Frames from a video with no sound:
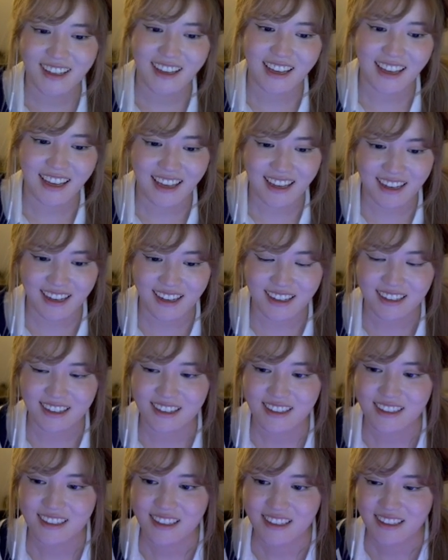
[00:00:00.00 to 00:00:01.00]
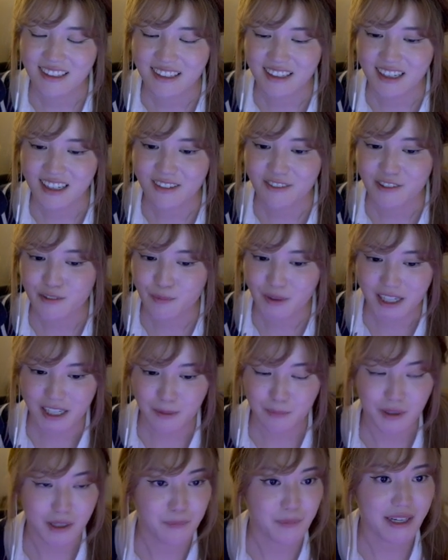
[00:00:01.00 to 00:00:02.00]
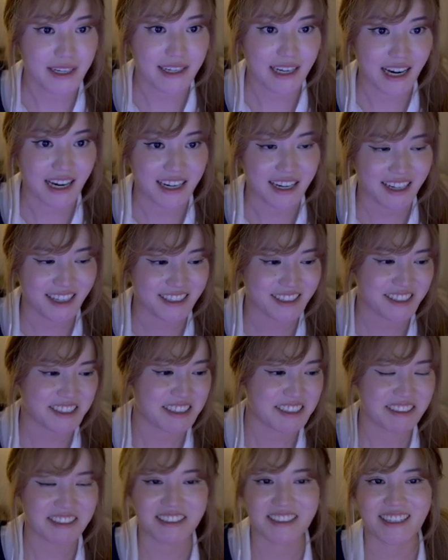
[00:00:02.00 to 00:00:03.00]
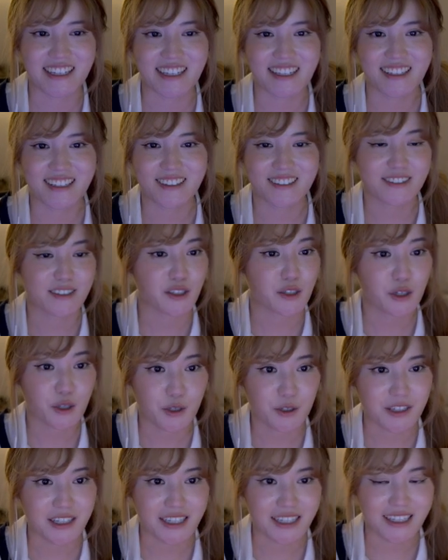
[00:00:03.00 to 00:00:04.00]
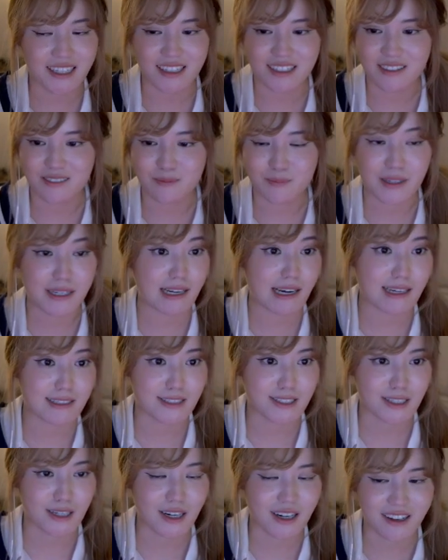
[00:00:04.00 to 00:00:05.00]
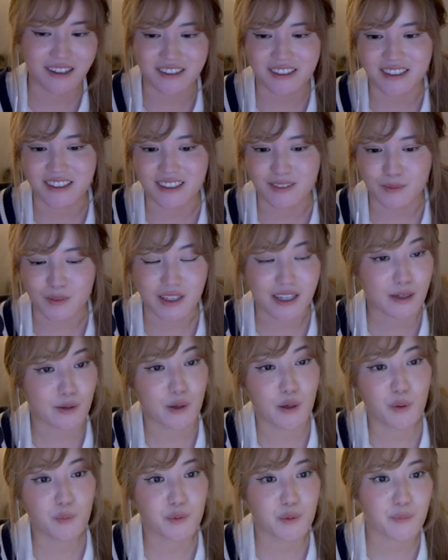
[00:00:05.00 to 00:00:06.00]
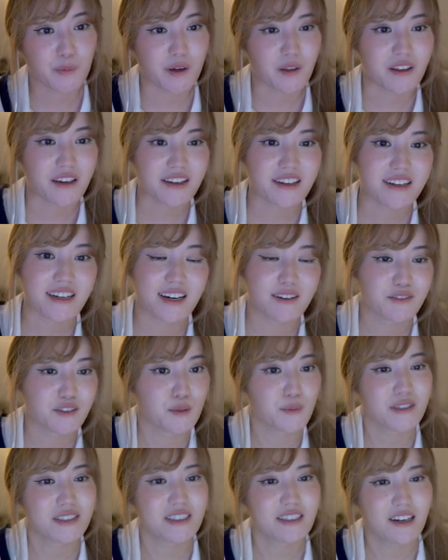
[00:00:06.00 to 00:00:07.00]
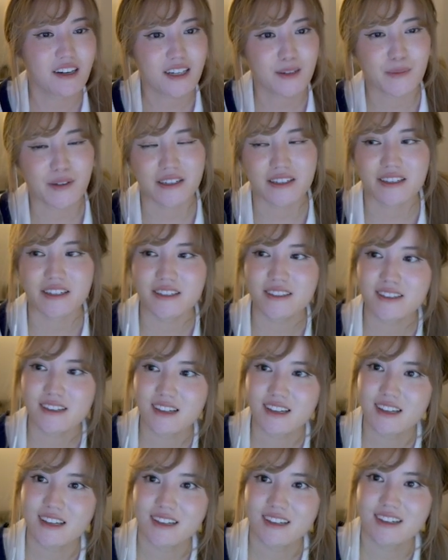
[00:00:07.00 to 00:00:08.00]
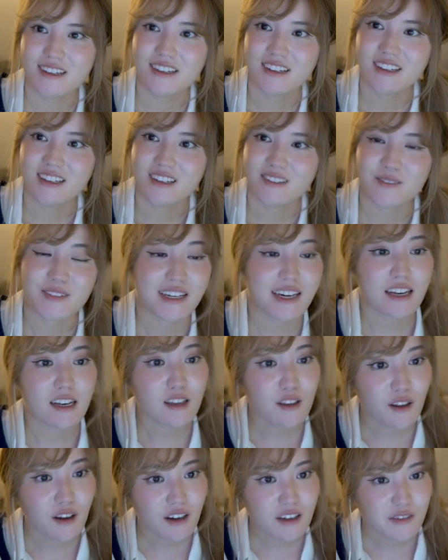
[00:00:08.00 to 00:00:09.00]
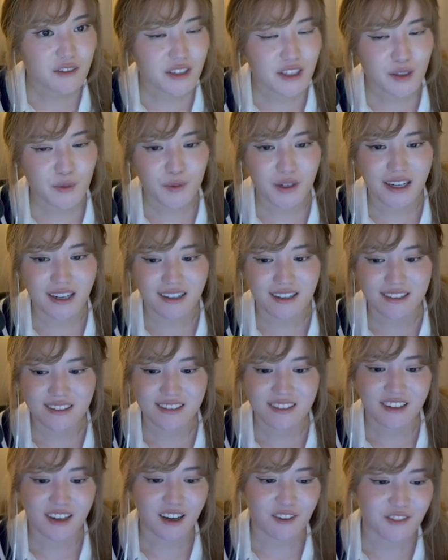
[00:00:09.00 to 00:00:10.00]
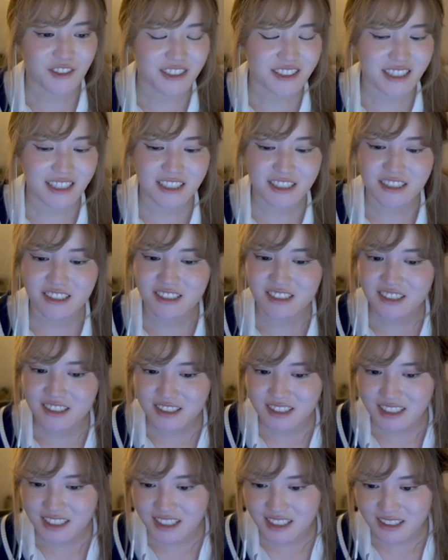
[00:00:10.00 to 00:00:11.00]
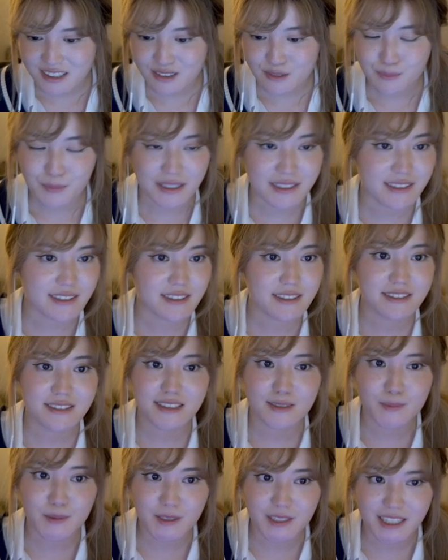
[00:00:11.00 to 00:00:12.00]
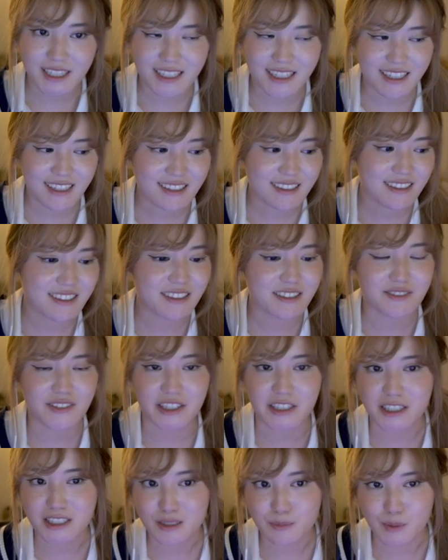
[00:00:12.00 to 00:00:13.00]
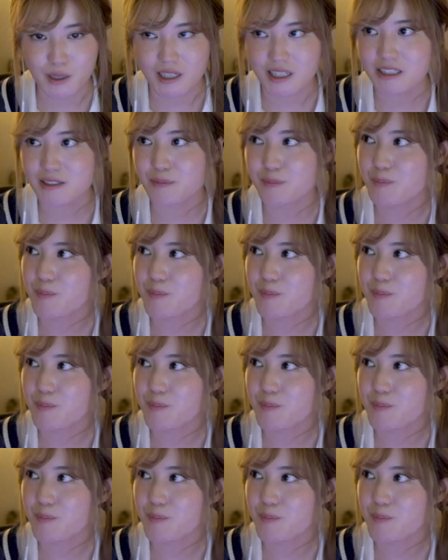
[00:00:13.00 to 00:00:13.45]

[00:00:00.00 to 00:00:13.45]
and he kind of reminded me of my dad actually, you know, like he's Korean, my dad's a doctor. I'm like, "Oh, we're probably going to have so much to talk about, you know?" We get along really well. Conversations are good, mentally stimulating. He's very smart.